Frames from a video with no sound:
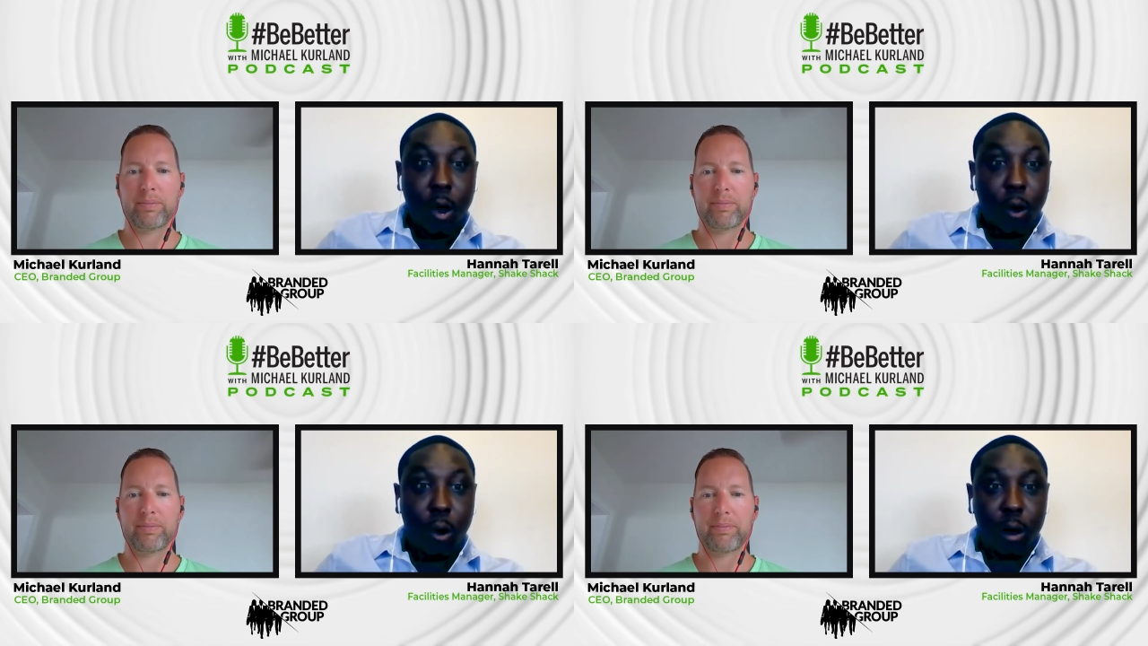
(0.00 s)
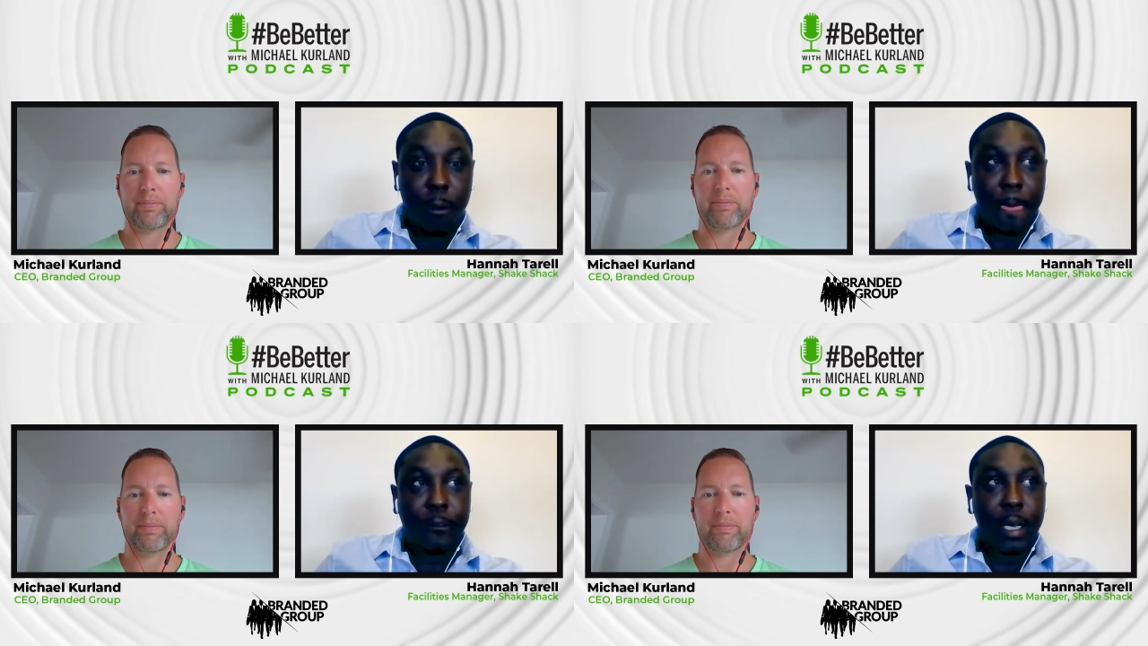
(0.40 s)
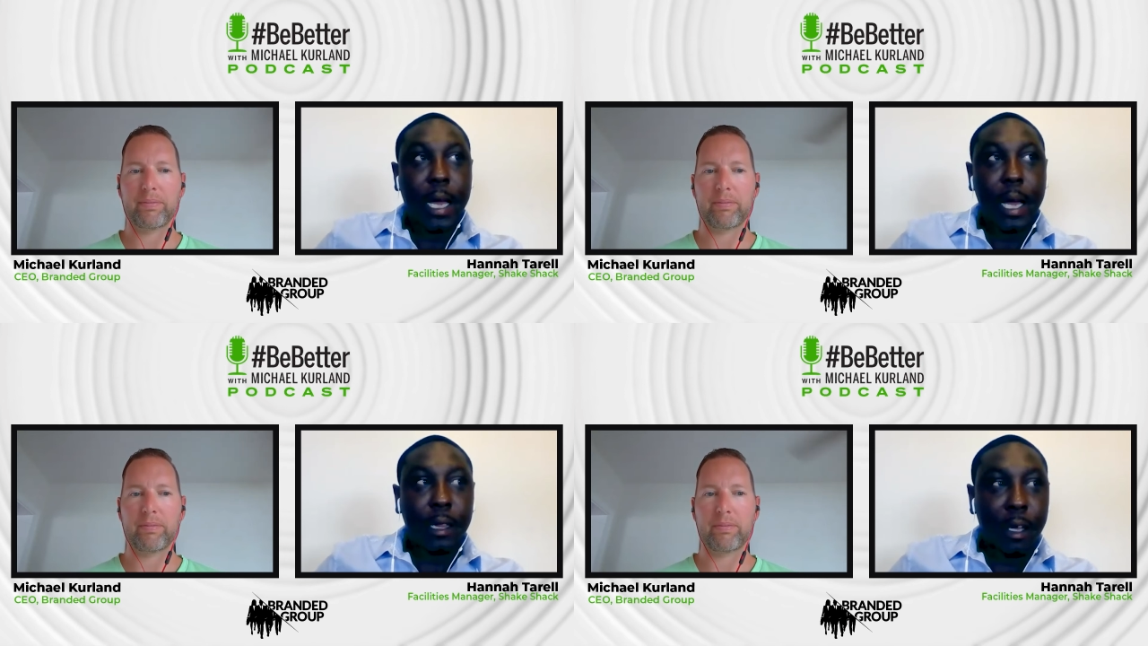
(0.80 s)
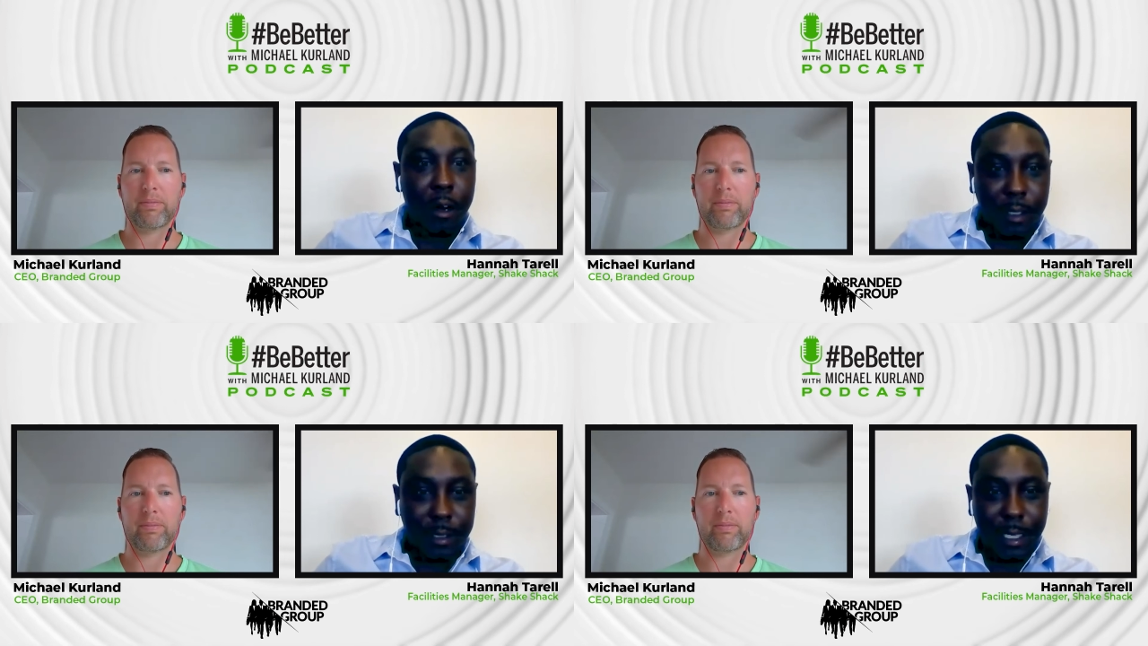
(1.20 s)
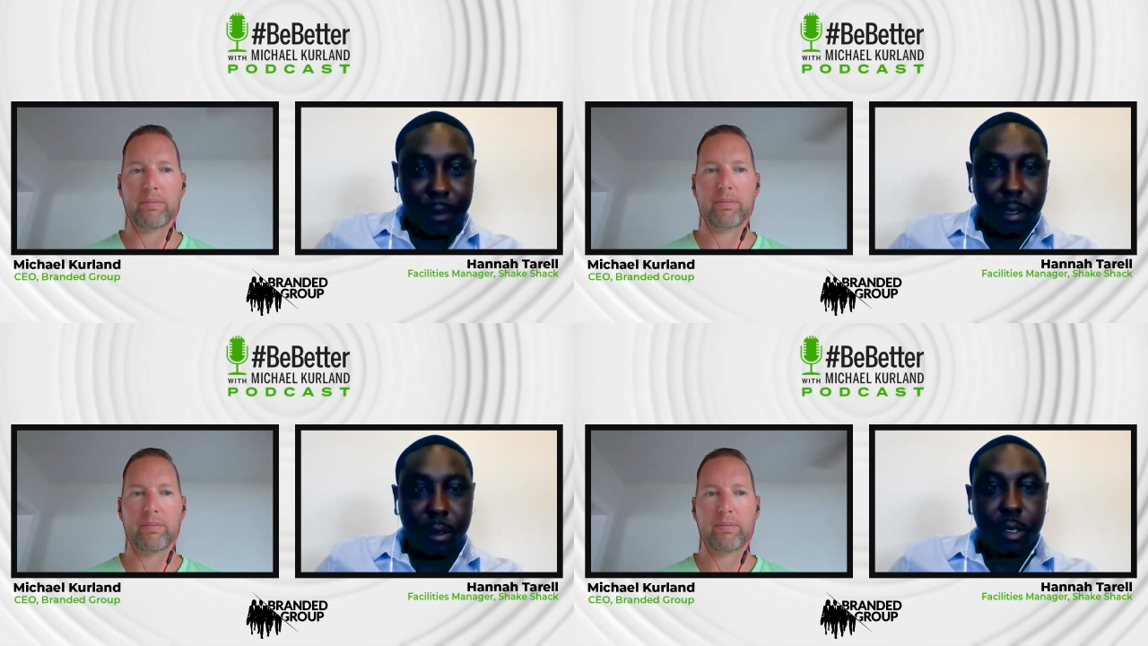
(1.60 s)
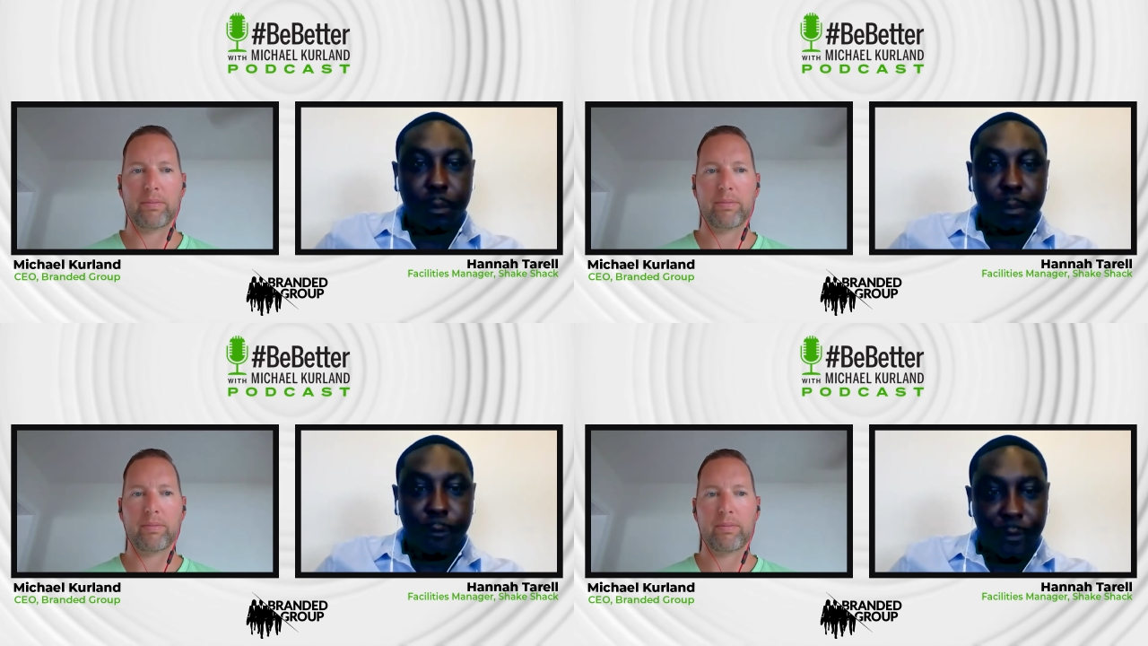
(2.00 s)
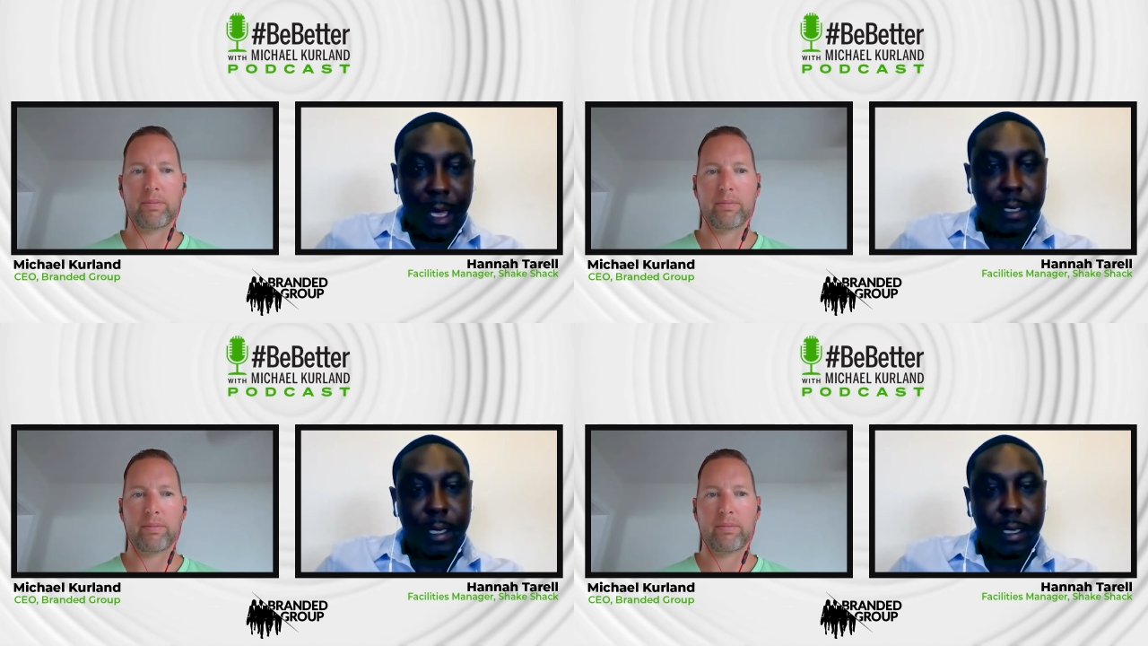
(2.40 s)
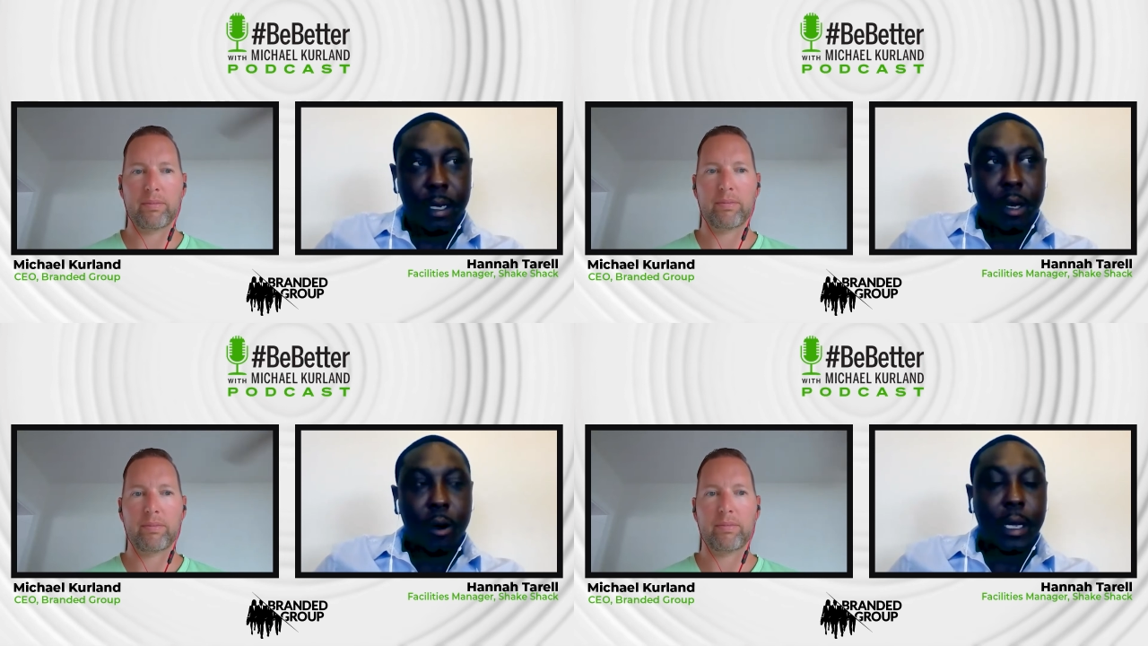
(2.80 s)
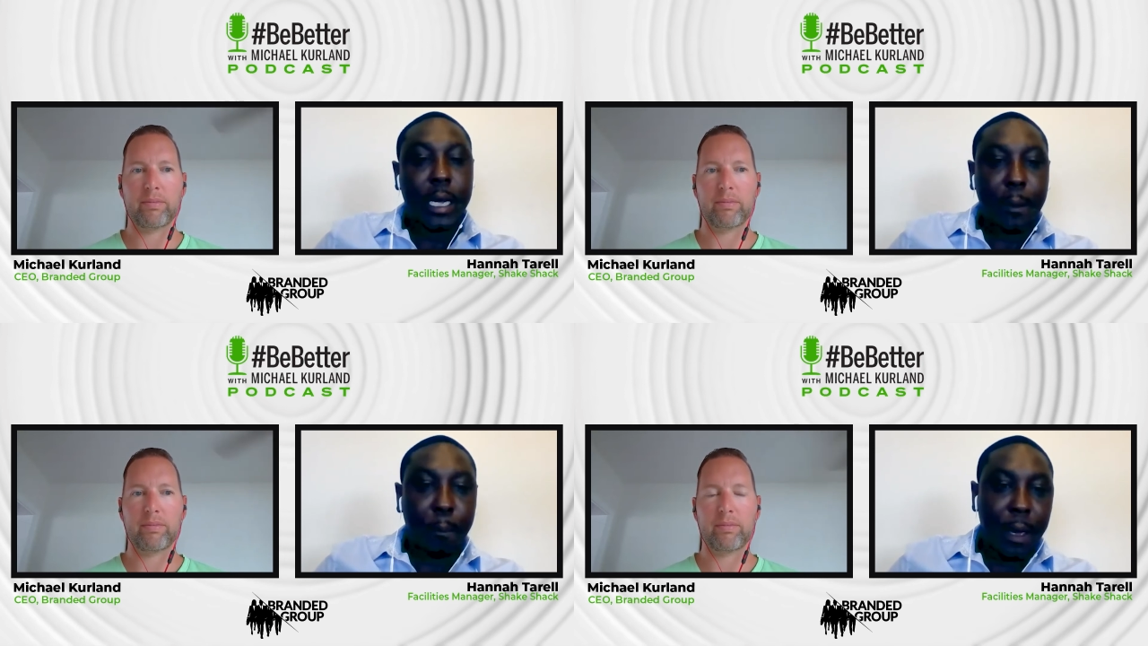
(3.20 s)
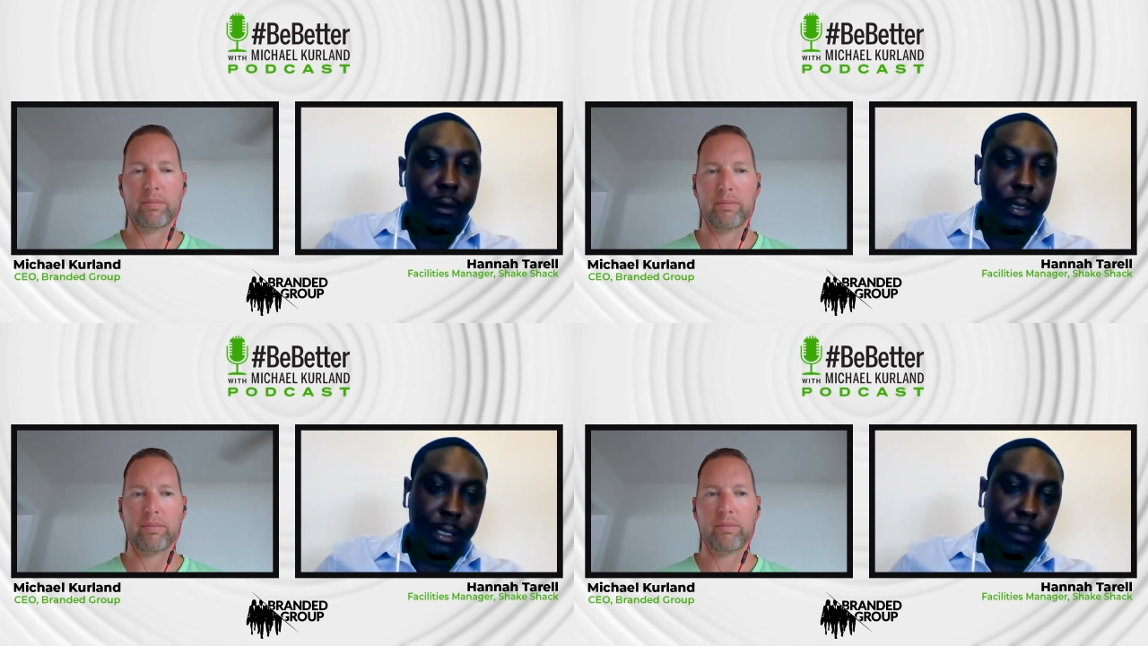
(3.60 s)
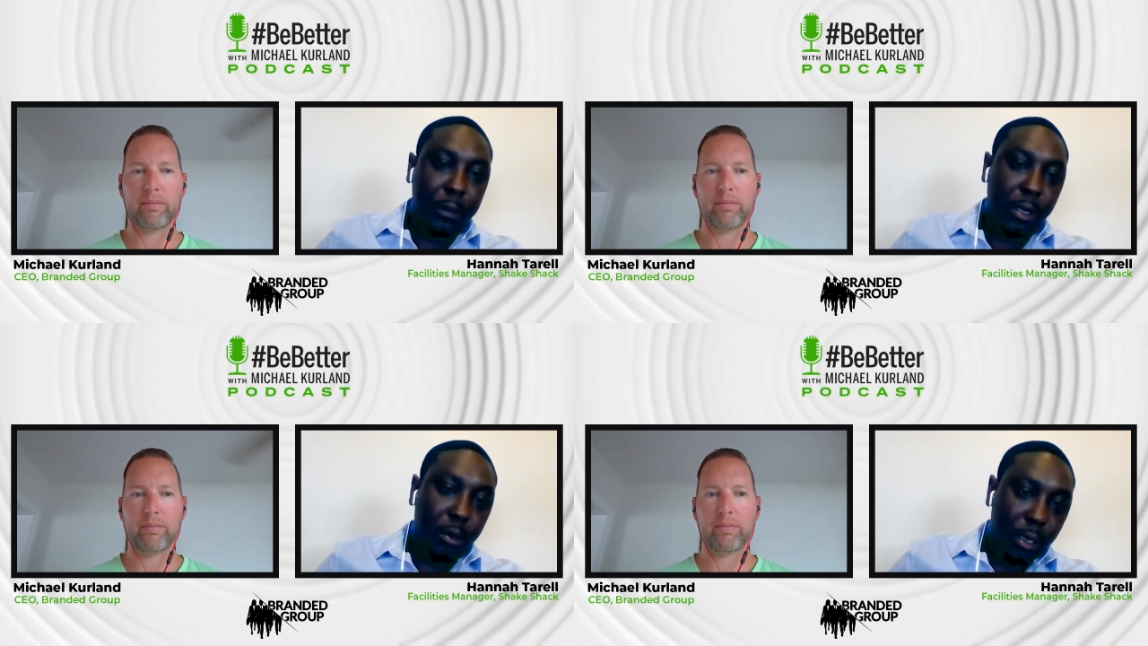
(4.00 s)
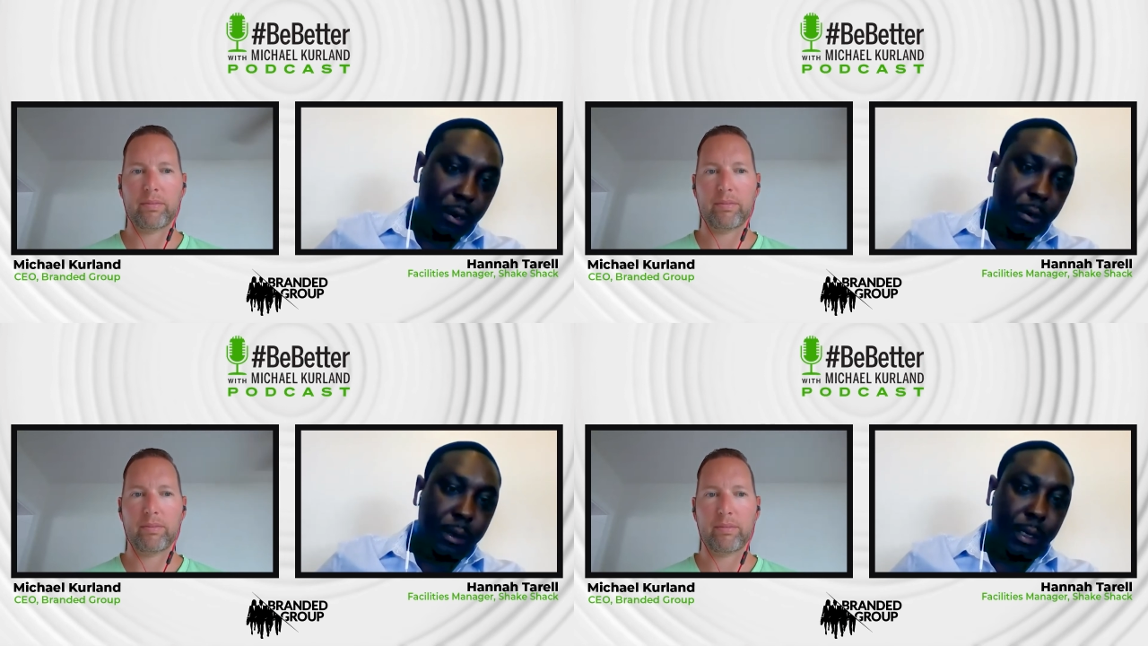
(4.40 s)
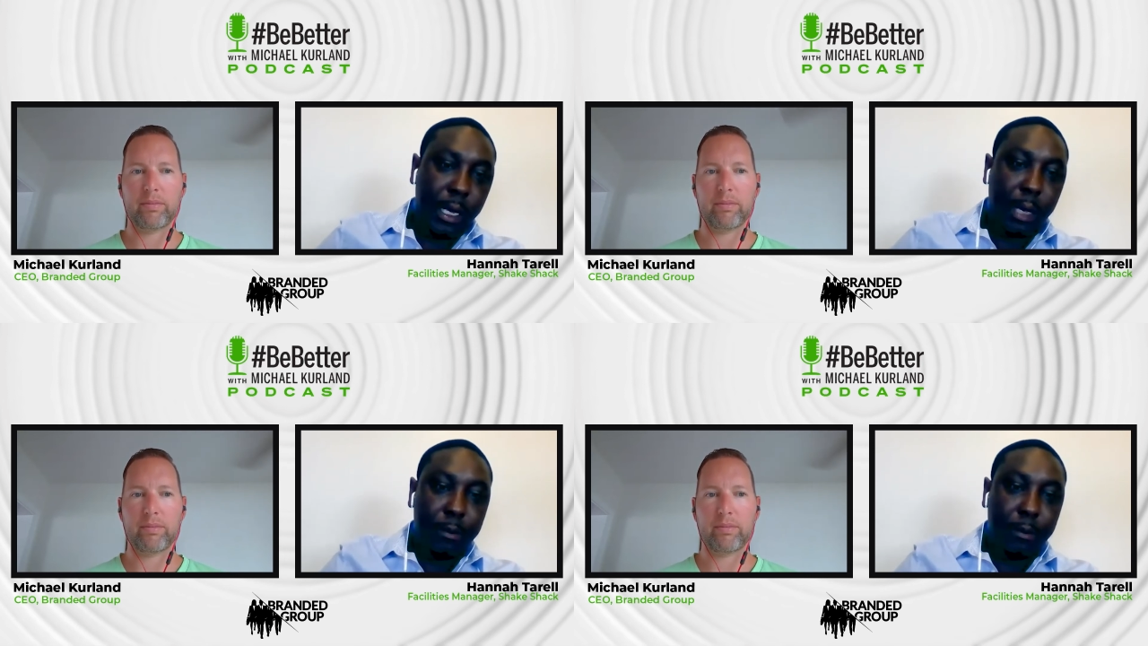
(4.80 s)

Speaker 1: Or if you're not learning something new, you're perfecting or getting better at something you learned the day